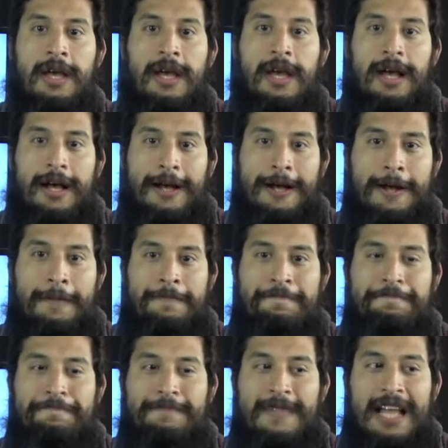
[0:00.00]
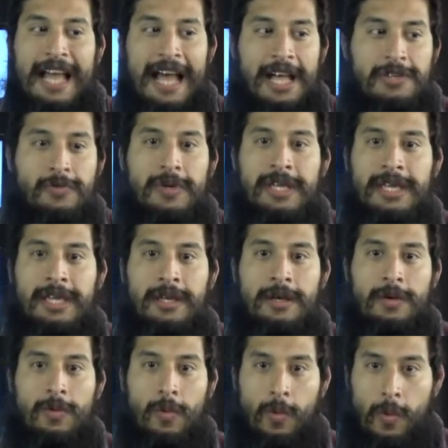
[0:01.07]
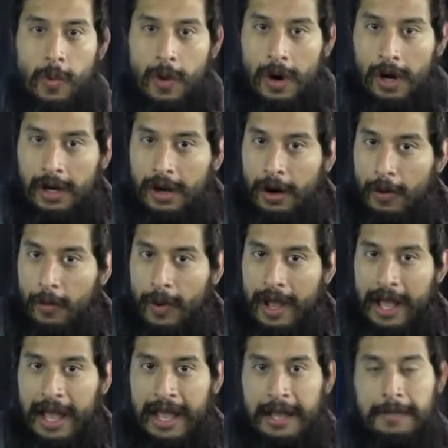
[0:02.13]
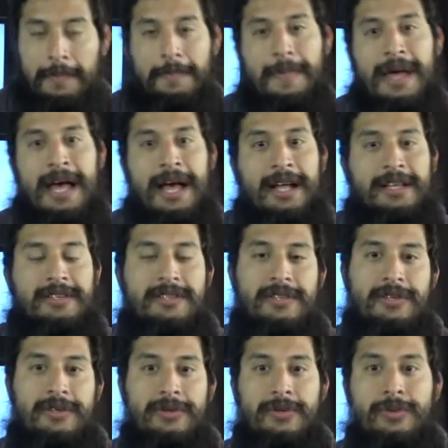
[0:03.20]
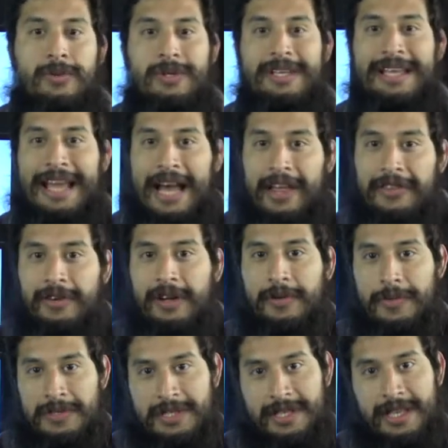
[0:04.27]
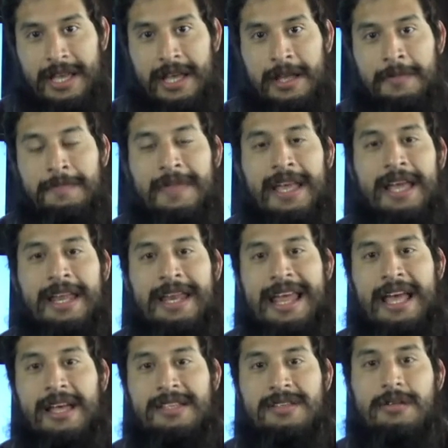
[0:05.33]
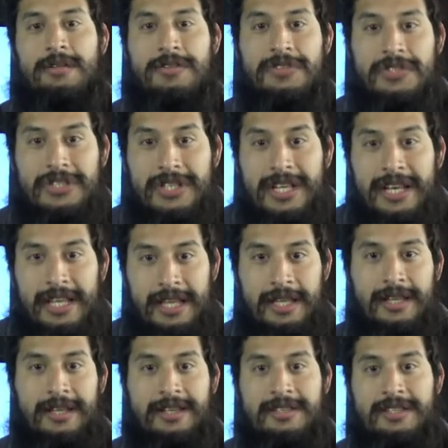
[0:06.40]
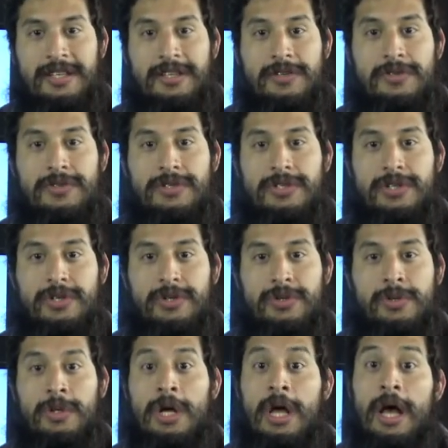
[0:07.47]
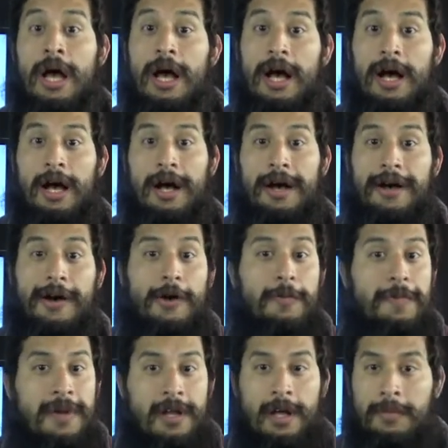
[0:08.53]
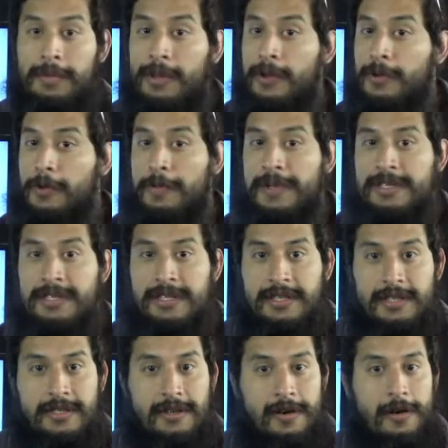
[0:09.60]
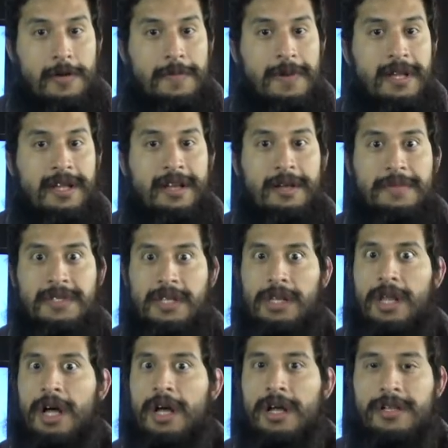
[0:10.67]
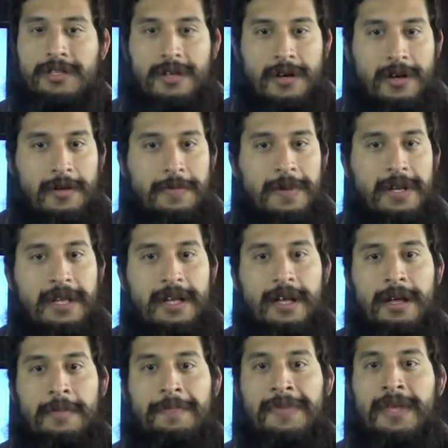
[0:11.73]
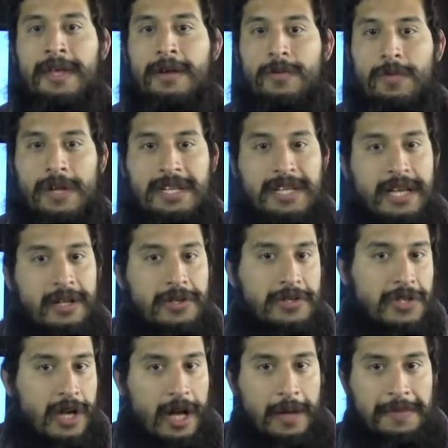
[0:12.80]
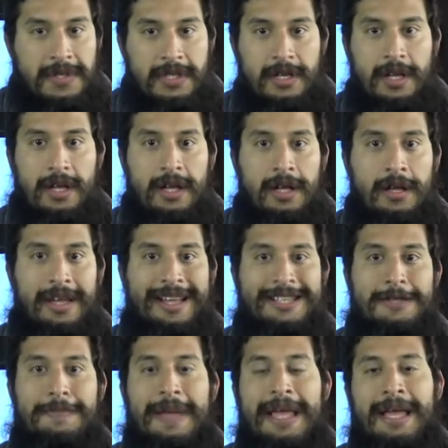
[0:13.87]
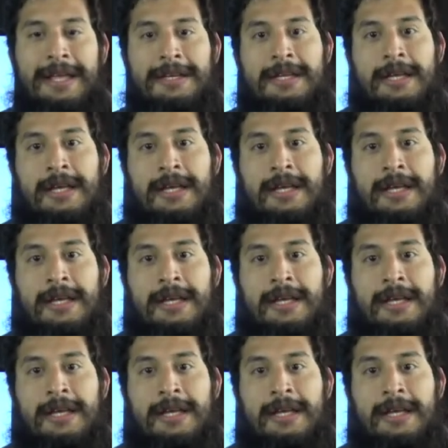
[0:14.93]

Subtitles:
As we work our way back to gathering once again, and as our city continues to open up, local businesses are opening up, salons are opening up, retail shops expand